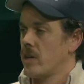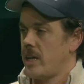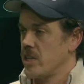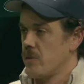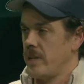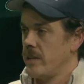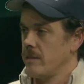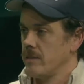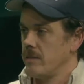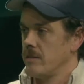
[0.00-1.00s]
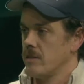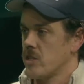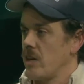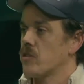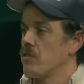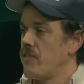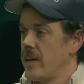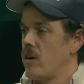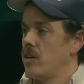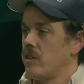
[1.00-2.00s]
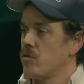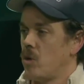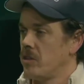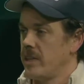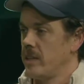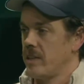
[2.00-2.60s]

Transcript: country just to figure out this one deal.